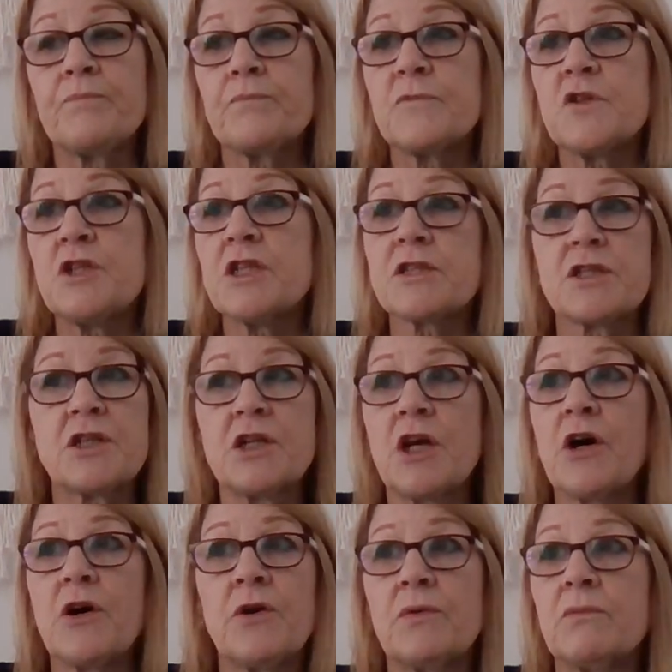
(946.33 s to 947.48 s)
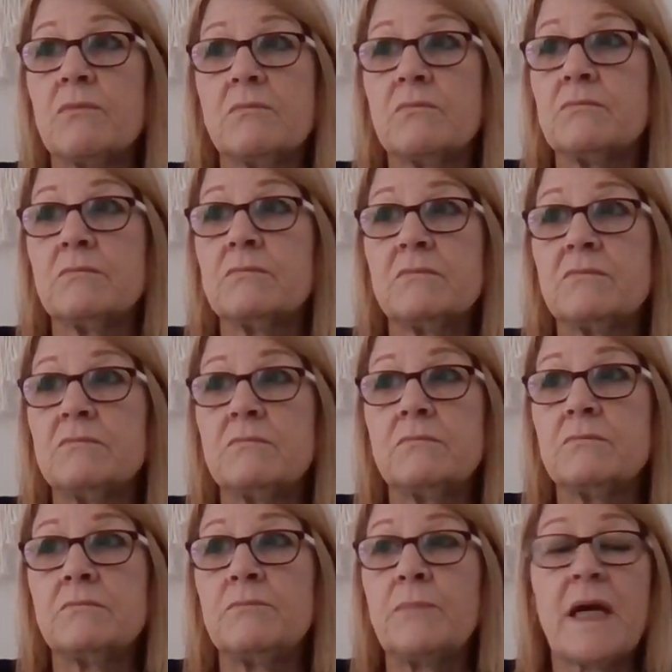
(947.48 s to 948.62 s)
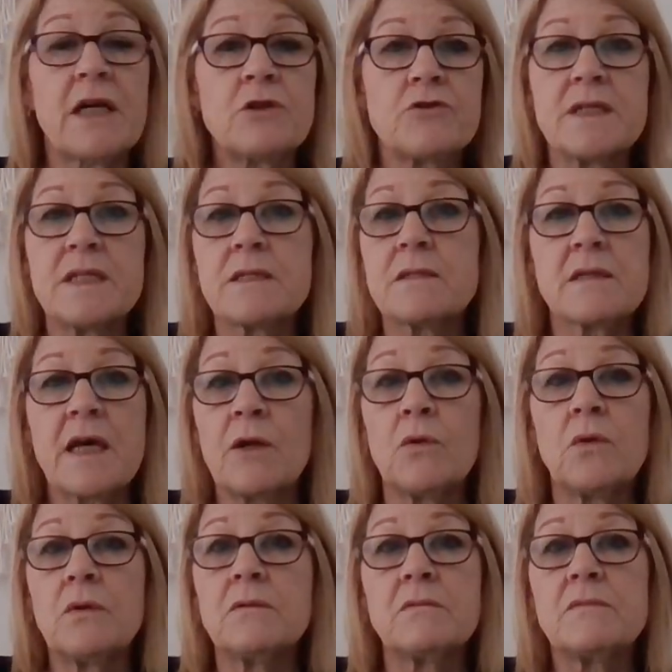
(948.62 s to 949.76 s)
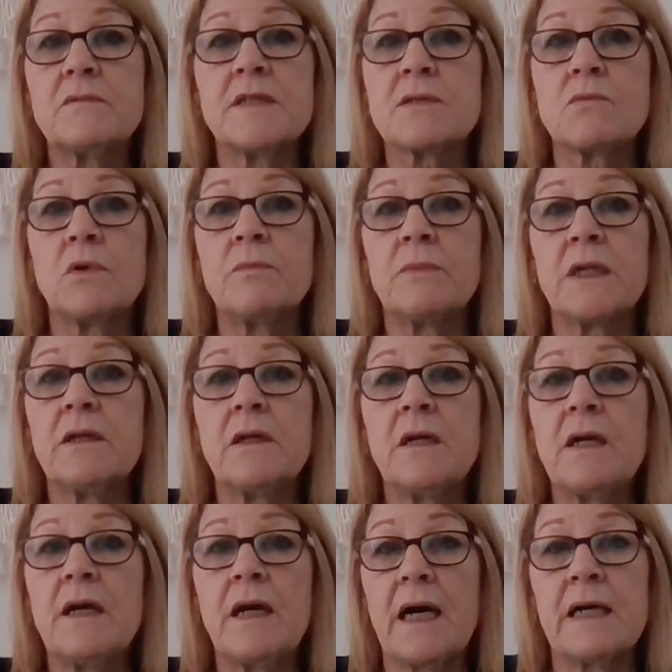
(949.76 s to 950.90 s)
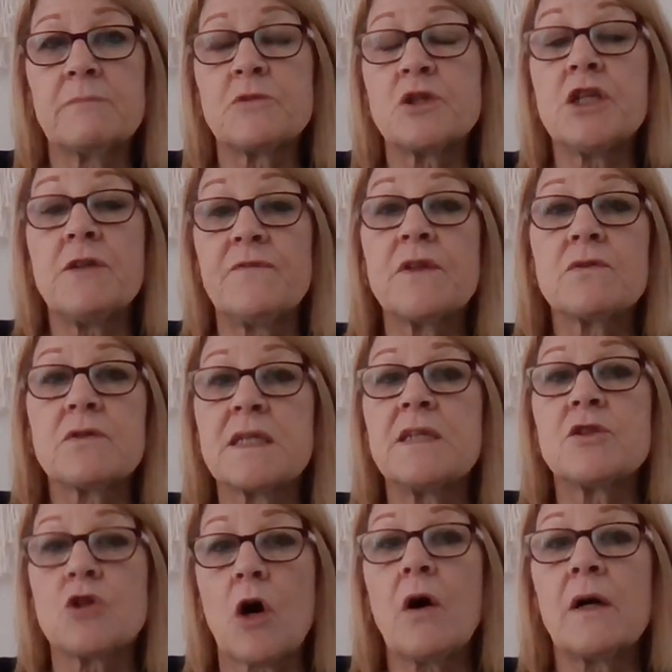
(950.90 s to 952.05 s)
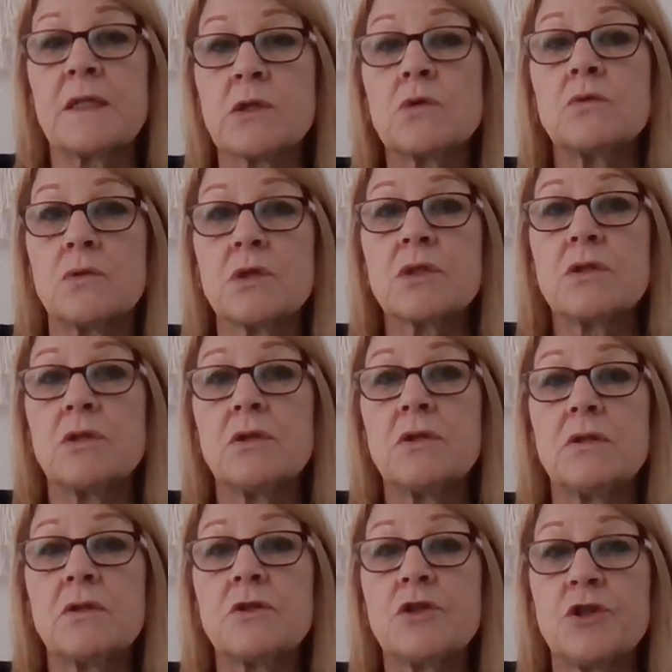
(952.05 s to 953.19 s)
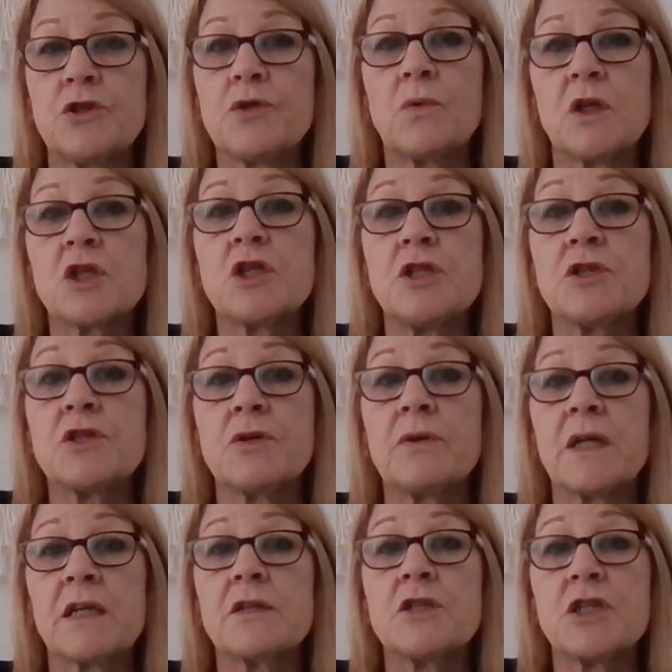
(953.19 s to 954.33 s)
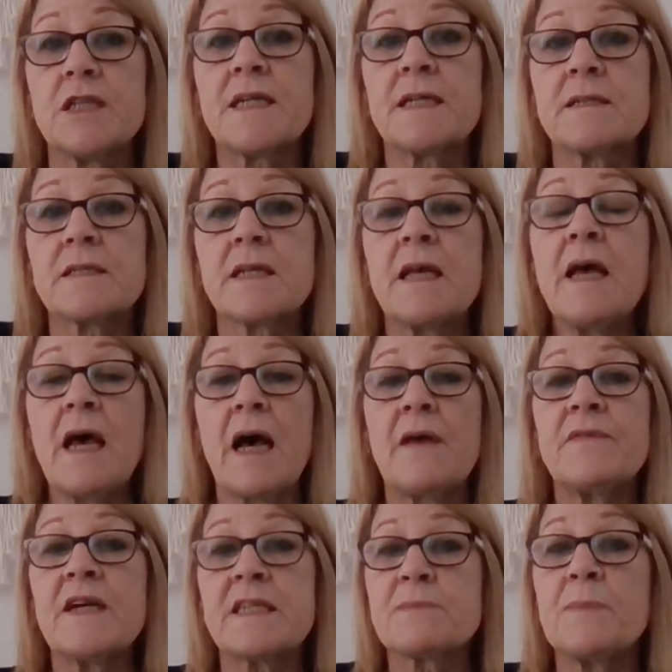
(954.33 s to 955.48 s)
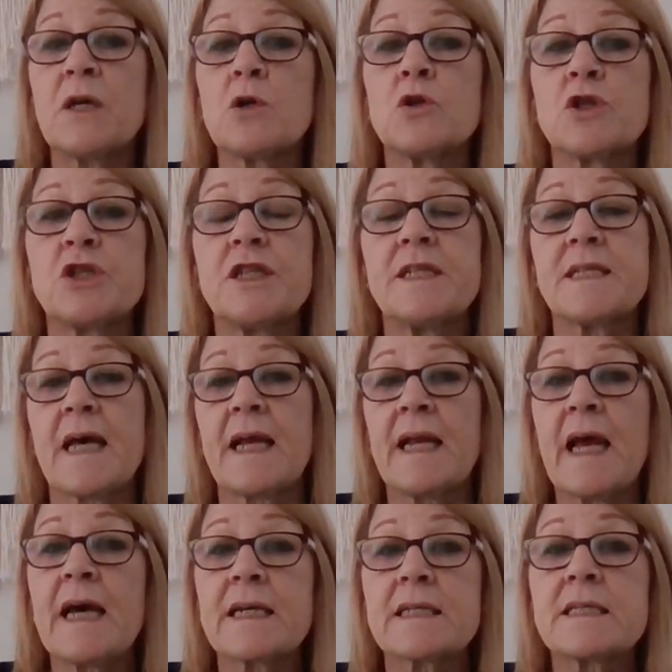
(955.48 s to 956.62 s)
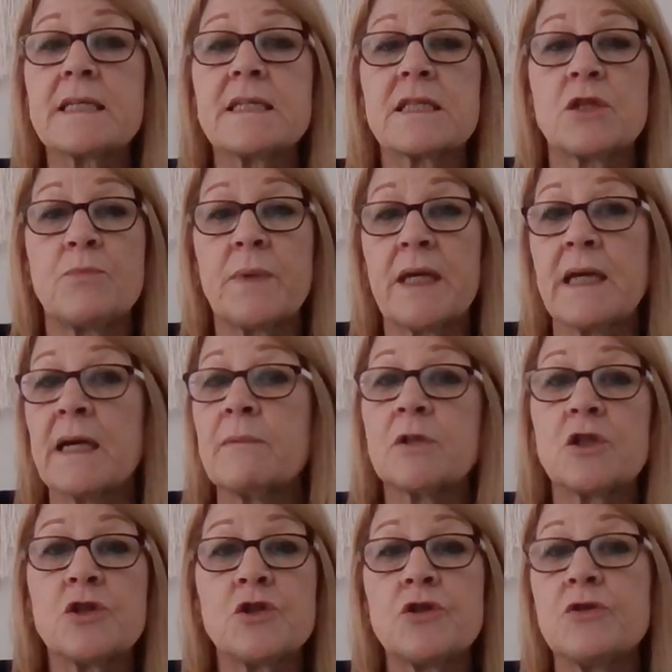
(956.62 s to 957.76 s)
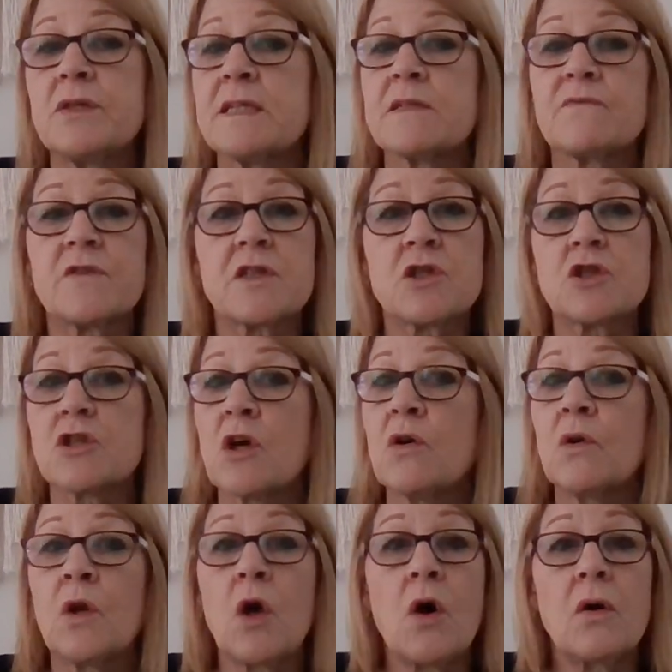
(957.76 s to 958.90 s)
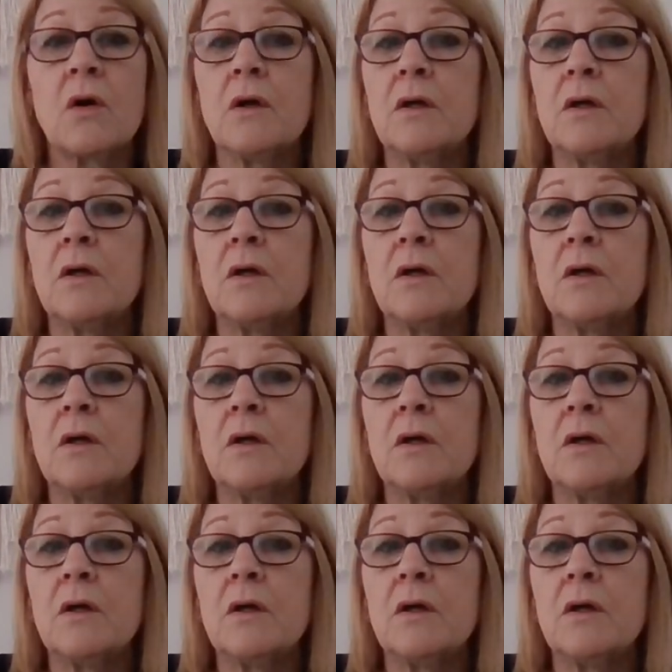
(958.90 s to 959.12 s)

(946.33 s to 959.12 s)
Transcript: She doesn't know boundaries at all, this woman. She feels entitled to do what she's doing. She does. And that's because she's had access to being able to do this for so long.